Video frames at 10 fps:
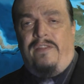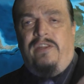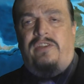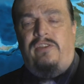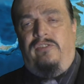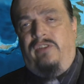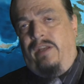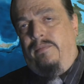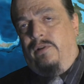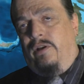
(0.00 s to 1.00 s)
that these
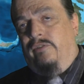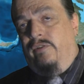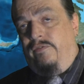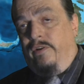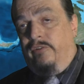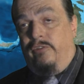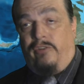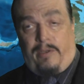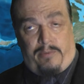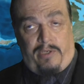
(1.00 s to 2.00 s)
same laws and
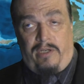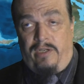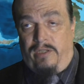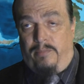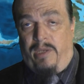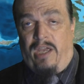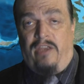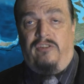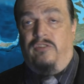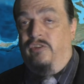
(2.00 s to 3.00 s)
functions operated in the
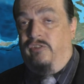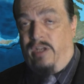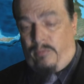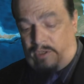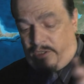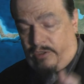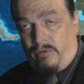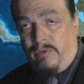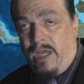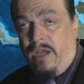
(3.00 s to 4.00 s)
past the same way they
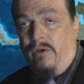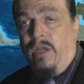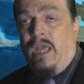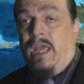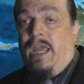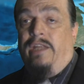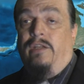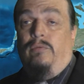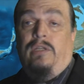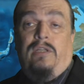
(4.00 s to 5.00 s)
do now, and
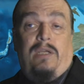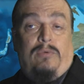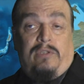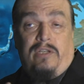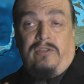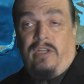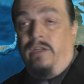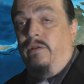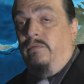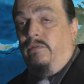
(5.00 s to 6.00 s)
that they will
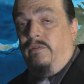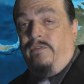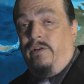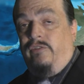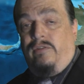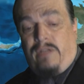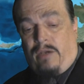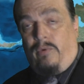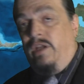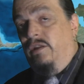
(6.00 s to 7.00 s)
continue to function
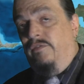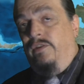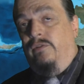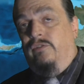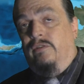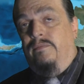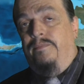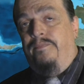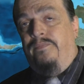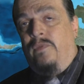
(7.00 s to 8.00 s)
that way in the future.
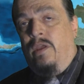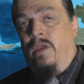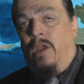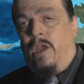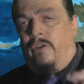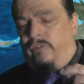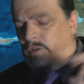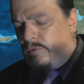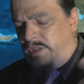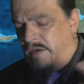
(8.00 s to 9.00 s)
So
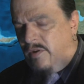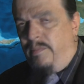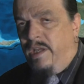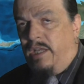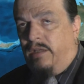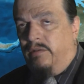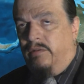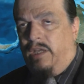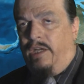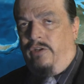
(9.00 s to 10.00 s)
there will never be
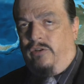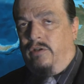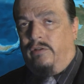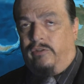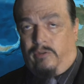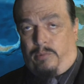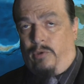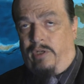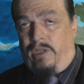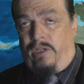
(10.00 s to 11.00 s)
any turtles
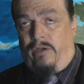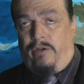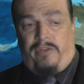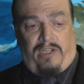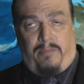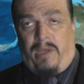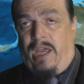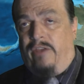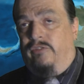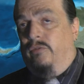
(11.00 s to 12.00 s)
supporting the Earth in the
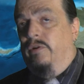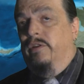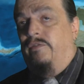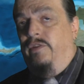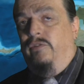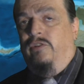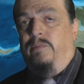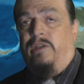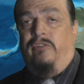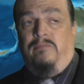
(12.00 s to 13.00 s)
past or in the
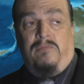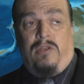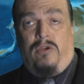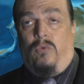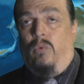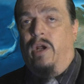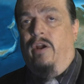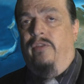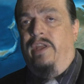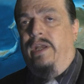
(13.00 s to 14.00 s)
future, because
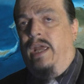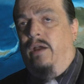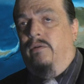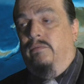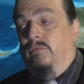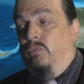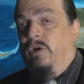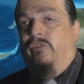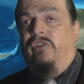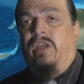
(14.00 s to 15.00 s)
where are they now?
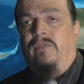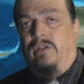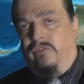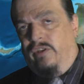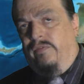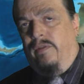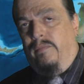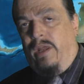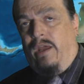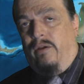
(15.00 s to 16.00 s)
Where's the evidence of
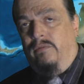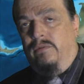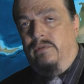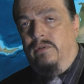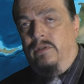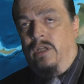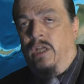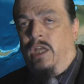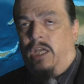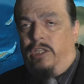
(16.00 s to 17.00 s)
them now?
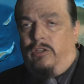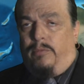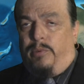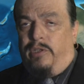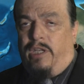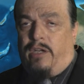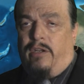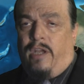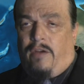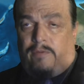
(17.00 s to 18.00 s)
And you can
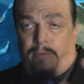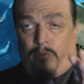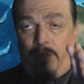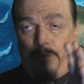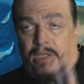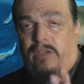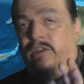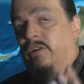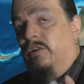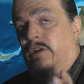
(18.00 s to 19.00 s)
predict from the way plate
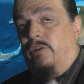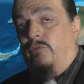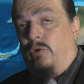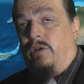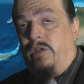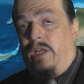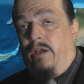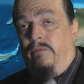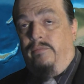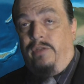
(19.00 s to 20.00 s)
tectonics work
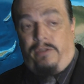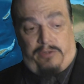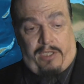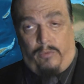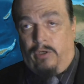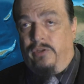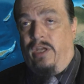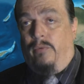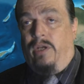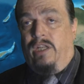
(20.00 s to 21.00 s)
now that they worked
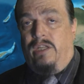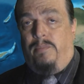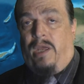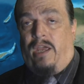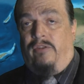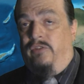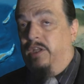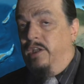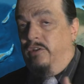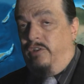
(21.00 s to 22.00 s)
that way in the past.
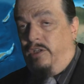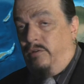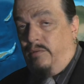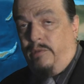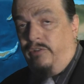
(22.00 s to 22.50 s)
They continue at